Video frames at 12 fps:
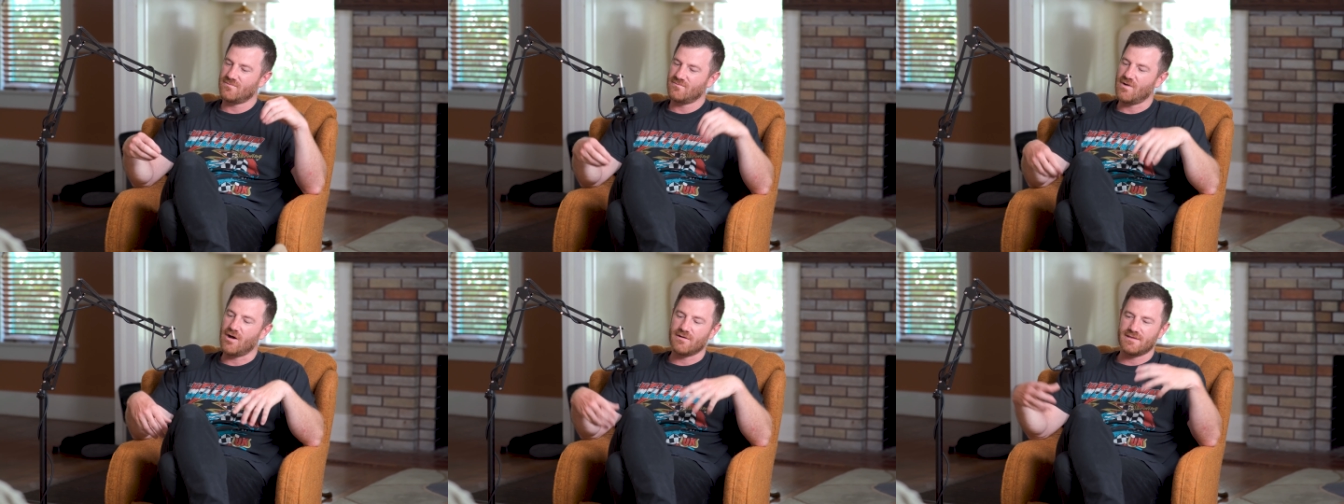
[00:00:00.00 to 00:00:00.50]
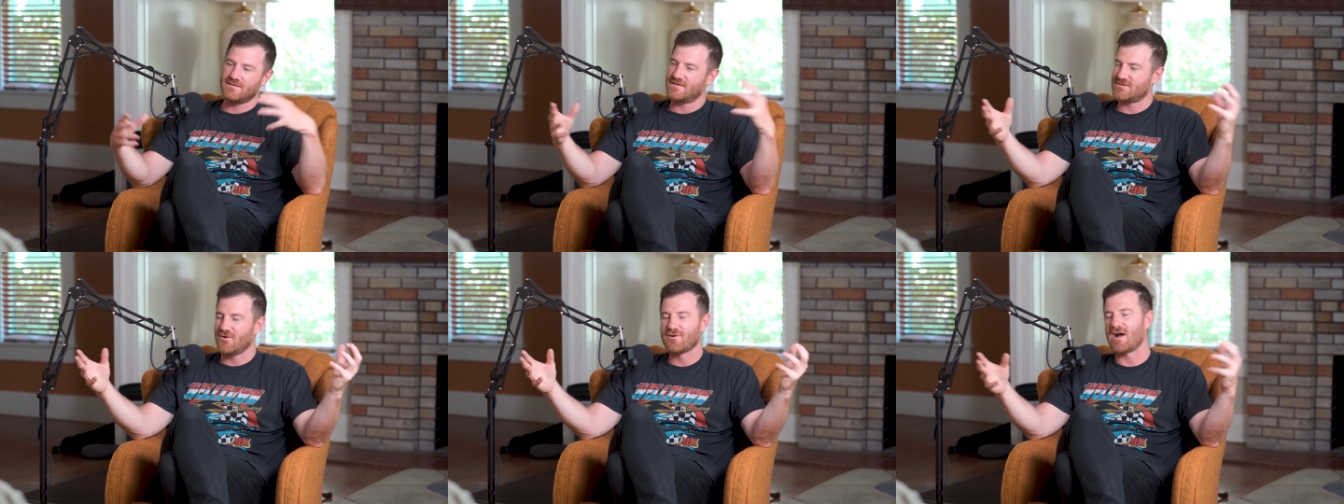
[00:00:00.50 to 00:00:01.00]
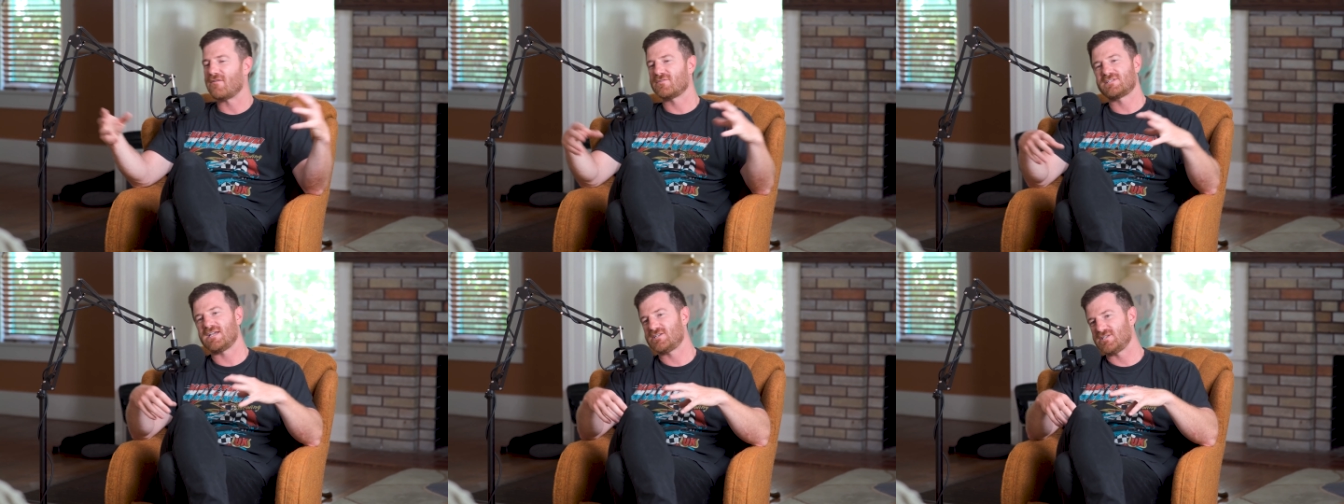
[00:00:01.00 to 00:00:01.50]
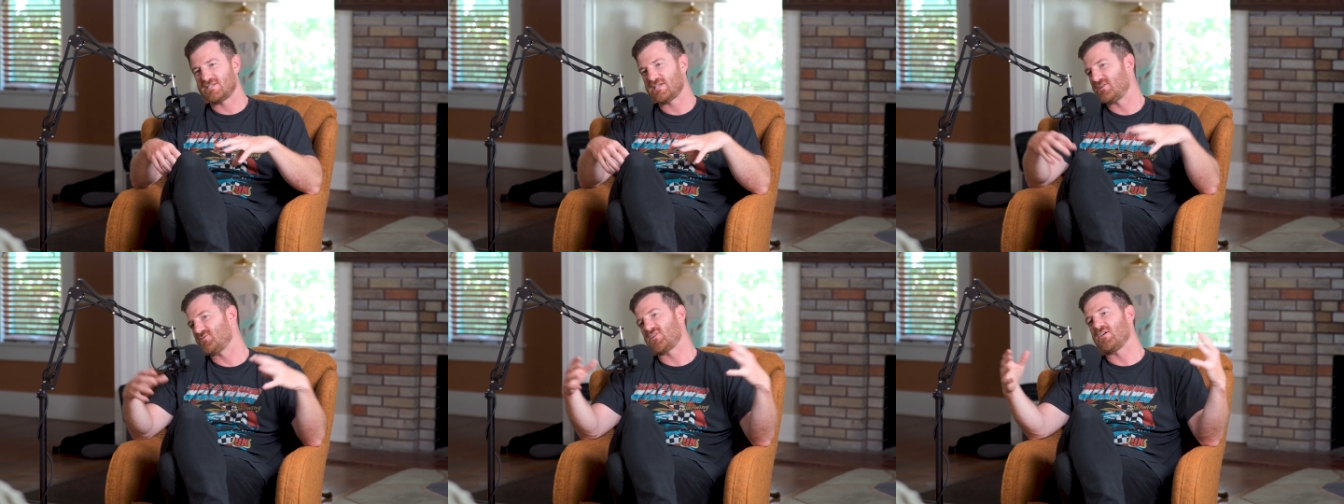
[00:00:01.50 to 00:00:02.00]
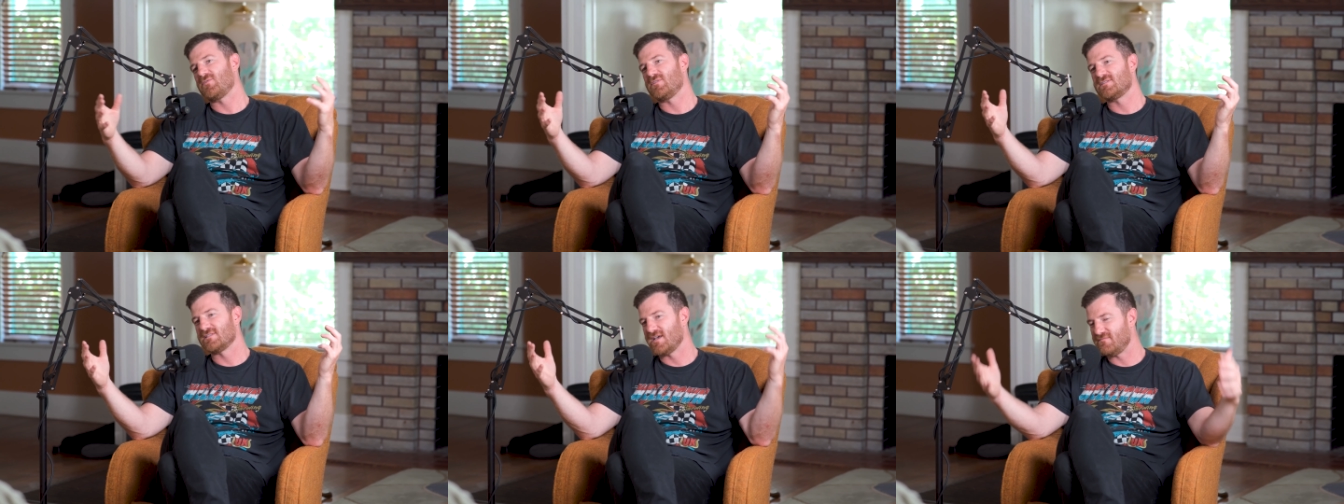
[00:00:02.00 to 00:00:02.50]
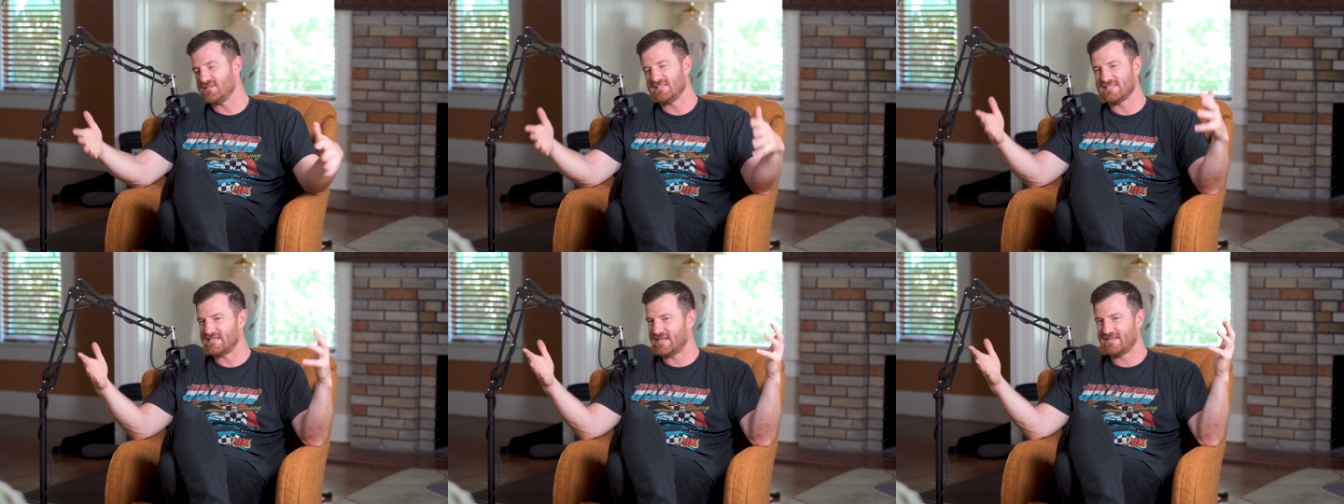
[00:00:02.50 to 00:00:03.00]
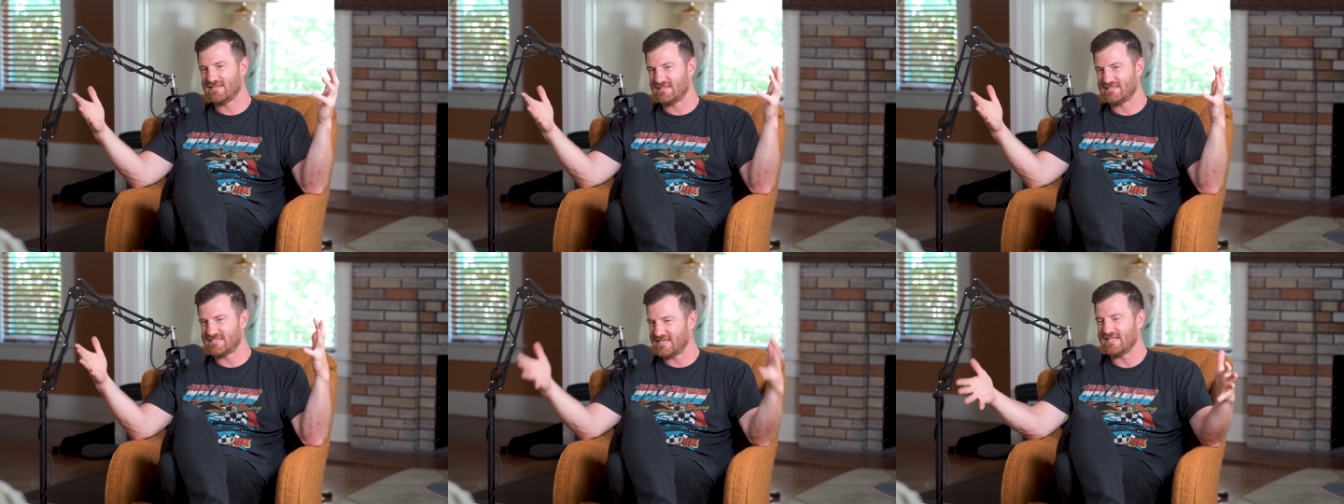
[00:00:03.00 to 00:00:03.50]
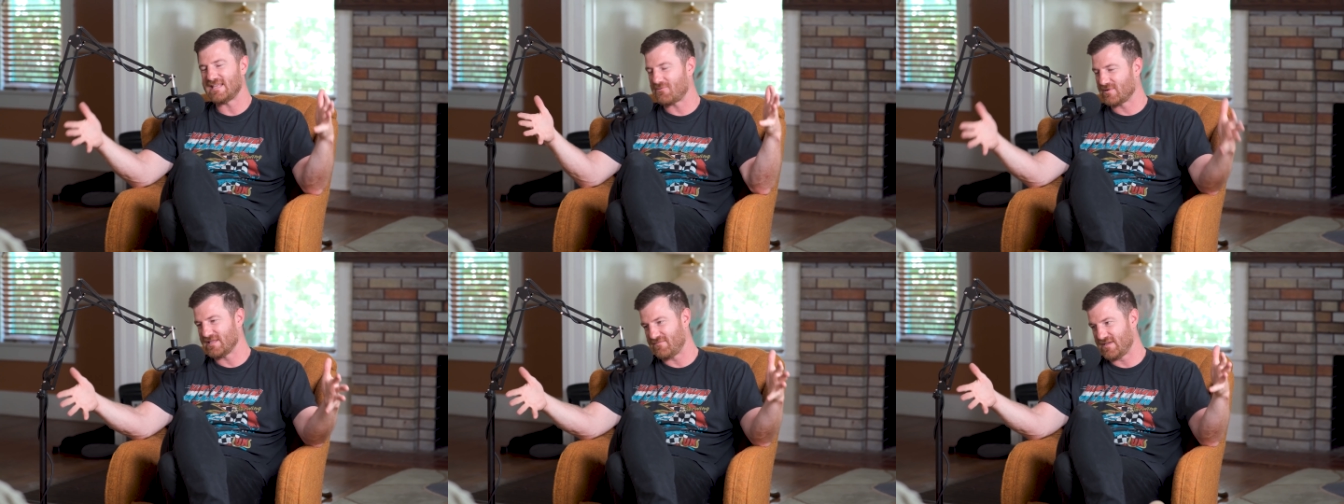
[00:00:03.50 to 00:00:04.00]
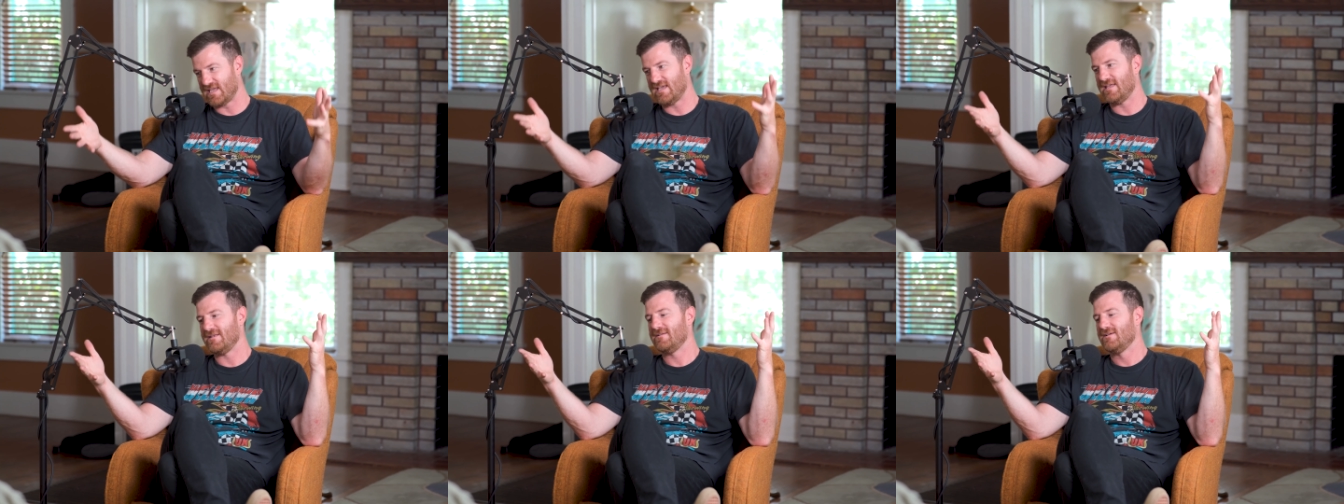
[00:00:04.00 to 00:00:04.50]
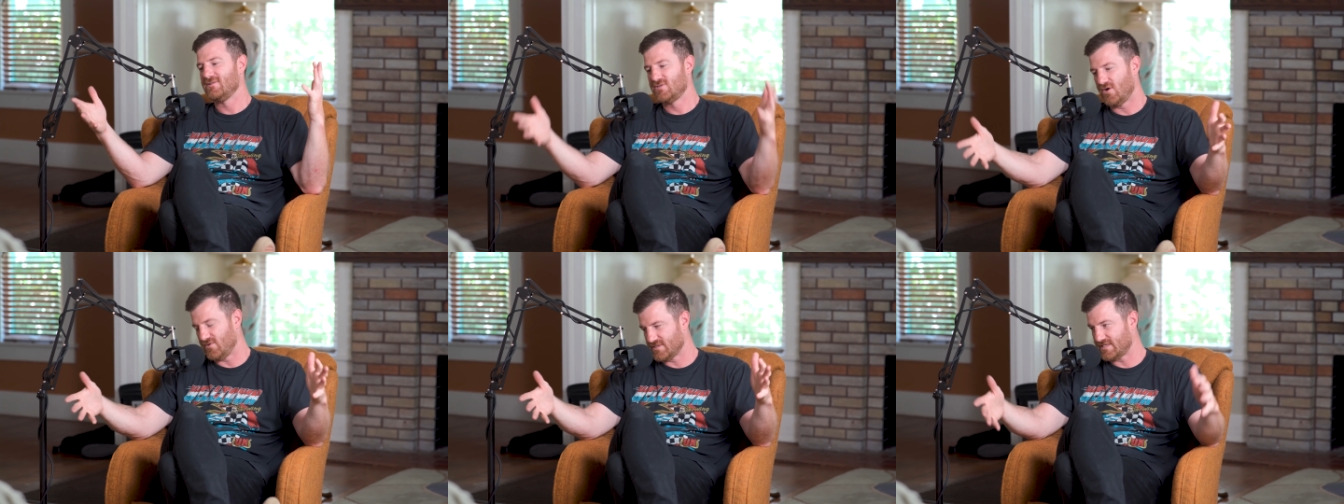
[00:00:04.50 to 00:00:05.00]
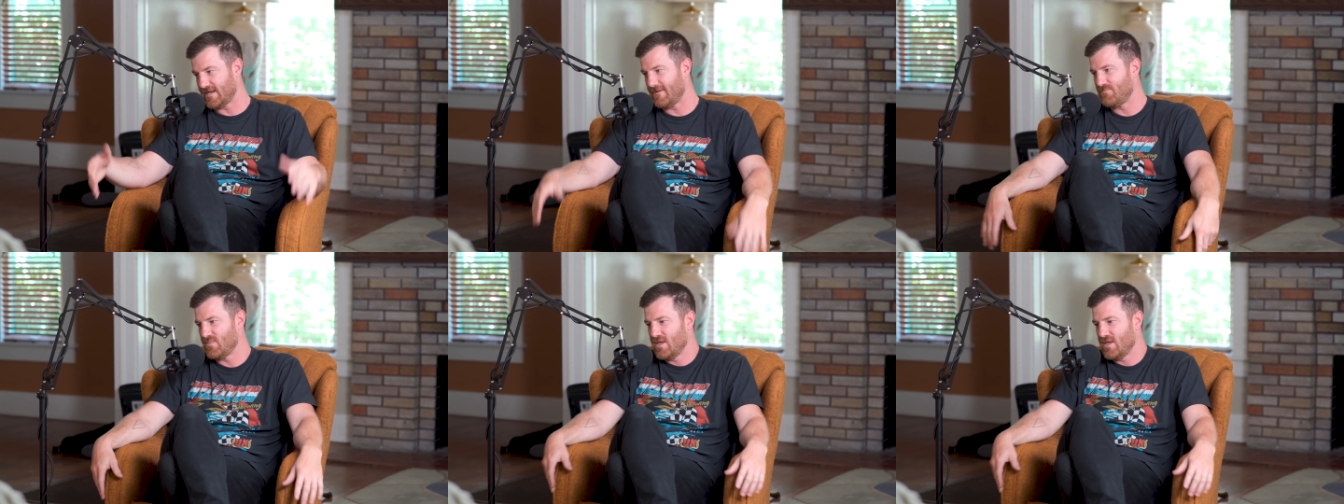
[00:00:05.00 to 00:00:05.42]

well, this whole conversation centers around this lovely lit, uh, city that we're living in, Tulsa.